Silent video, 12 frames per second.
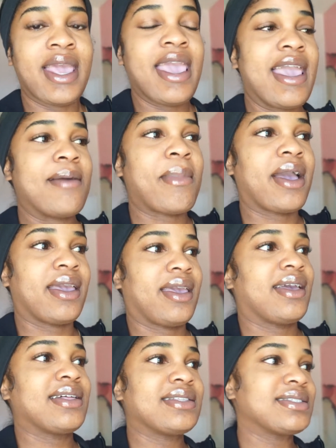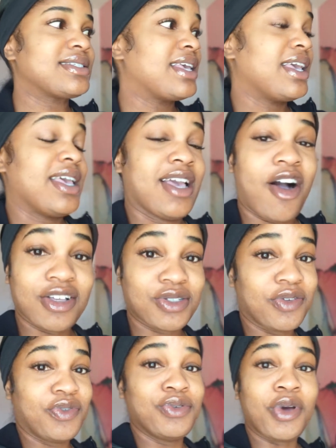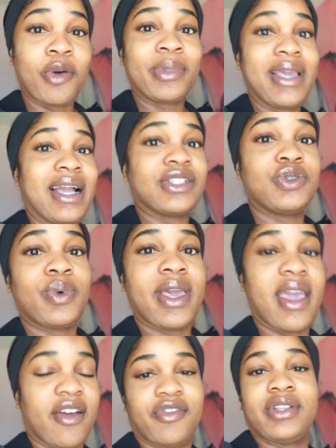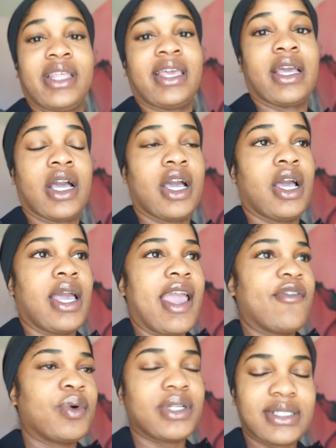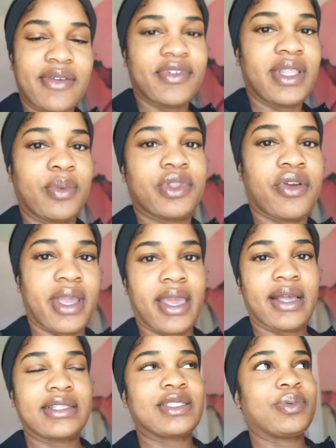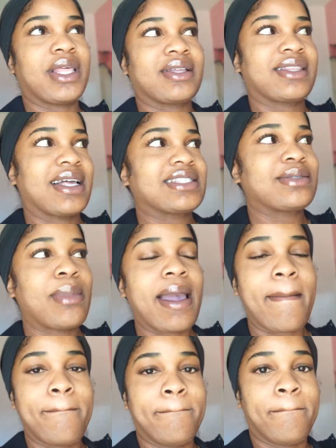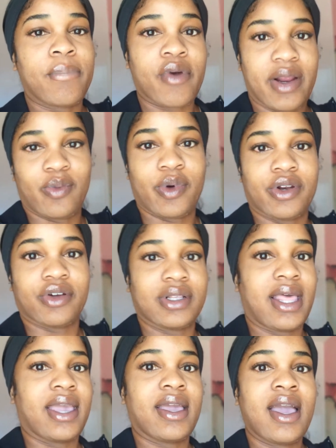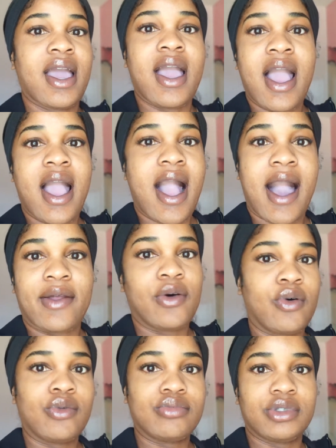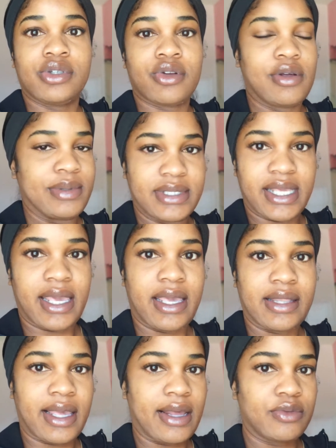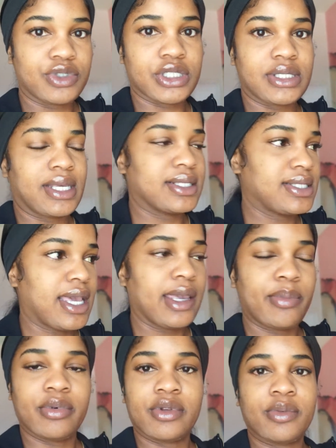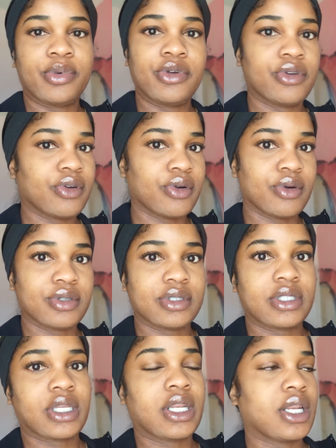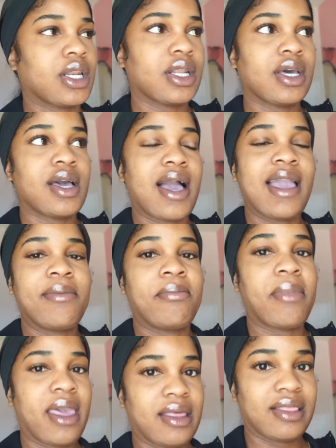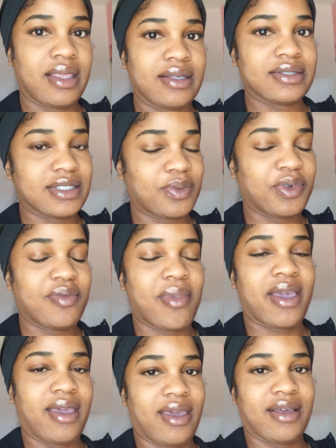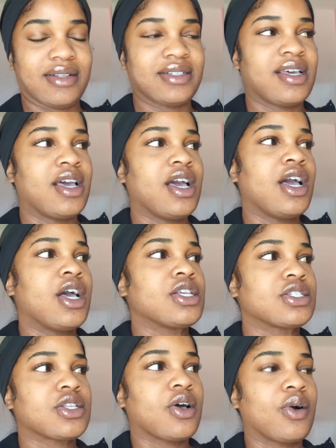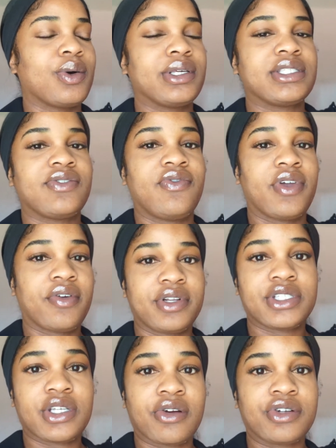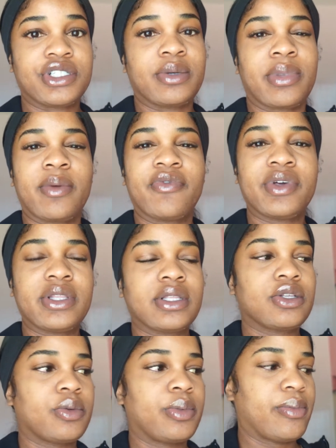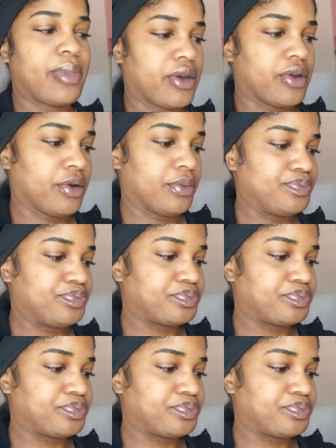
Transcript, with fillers: And my hands, also if you know me, I do everything. Everyone does everything with their hands, but like that's my breadwinner. Like, I don't, you know what I'm saying? Like, I don't just like type on computer or blah, blah, blah. I make things with my hand. So it's very discouraging, but I'm feeling a little bit better.